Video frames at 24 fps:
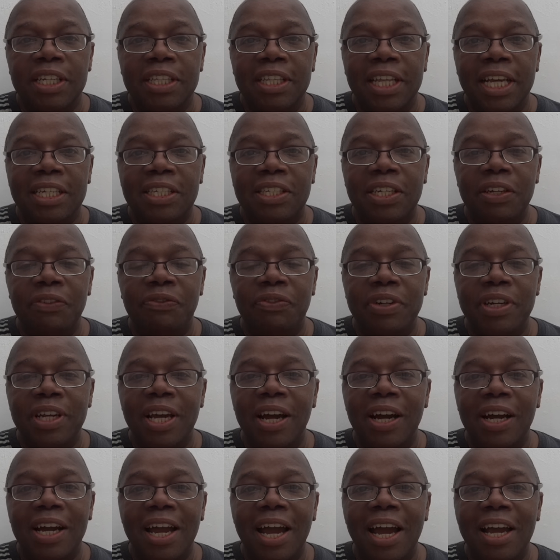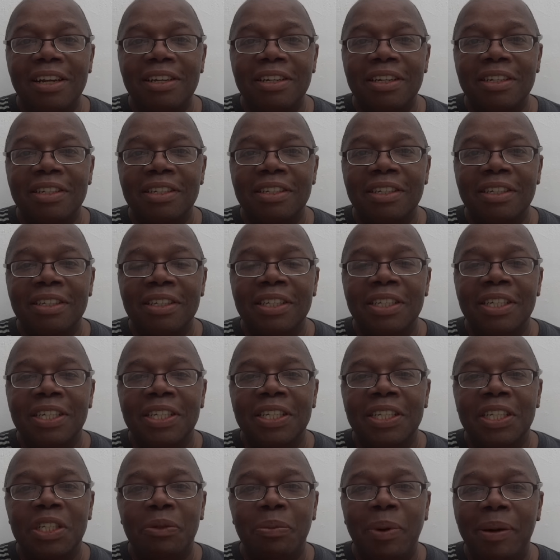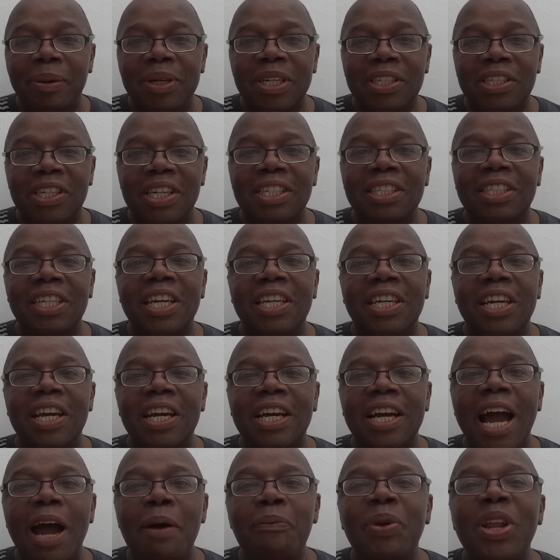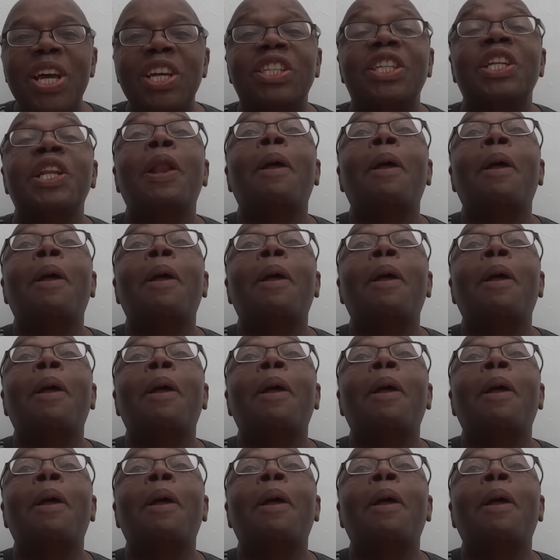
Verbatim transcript: That's it for now, guys. This is Bobby D saying take care. God bless you.